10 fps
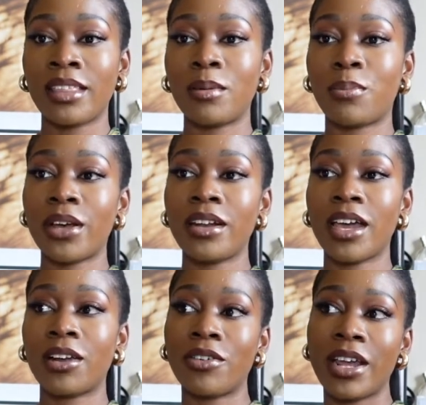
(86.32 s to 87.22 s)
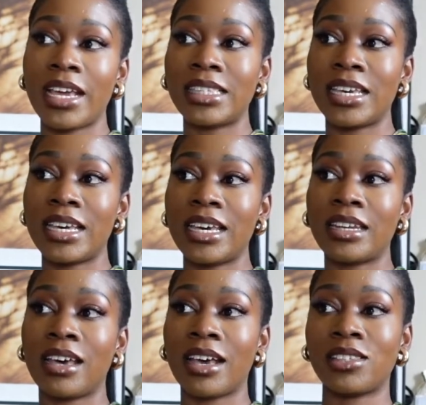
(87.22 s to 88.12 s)
The print I created,
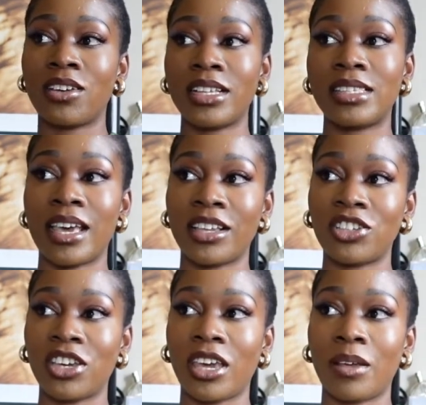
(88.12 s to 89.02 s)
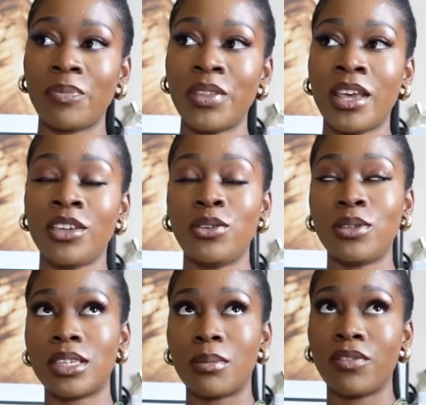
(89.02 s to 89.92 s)
I started sketching, used
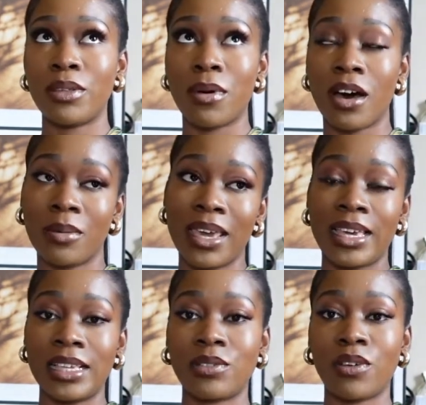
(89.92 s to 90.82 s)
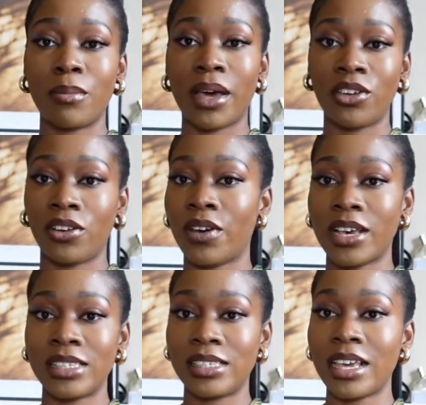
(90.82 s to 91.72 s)
some of the mark makings from my
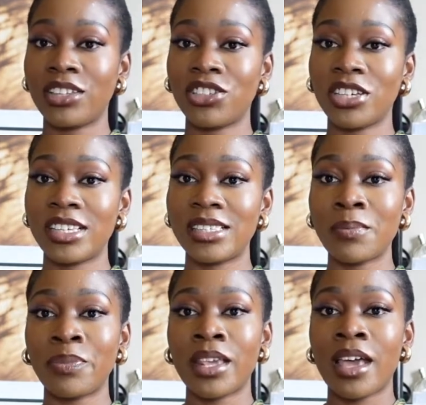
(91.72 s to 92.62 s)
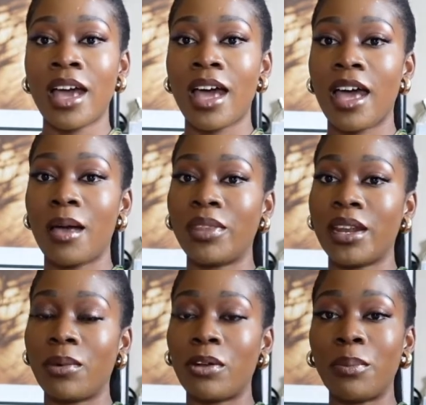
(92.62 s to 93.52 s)
university sketches, then I
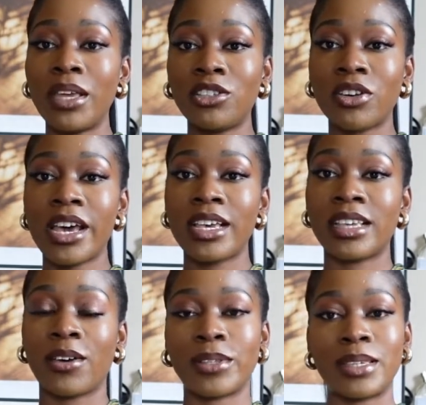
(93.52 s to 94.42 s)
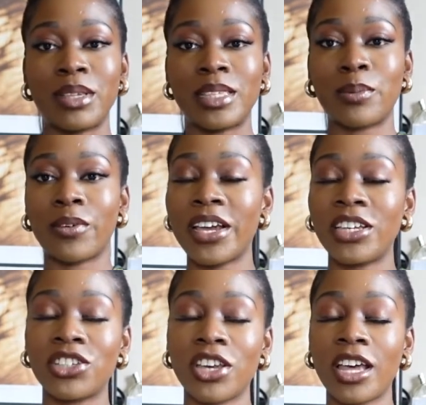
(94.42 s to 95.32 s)
went on Pinterest, I got some
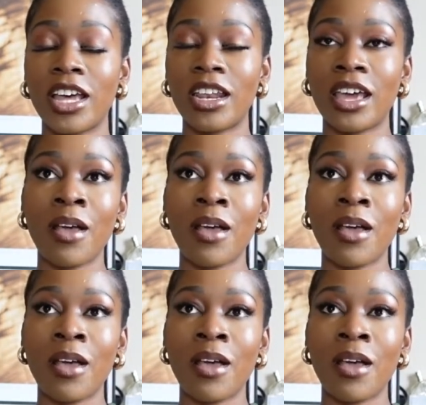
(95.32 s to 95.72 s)
inspiration,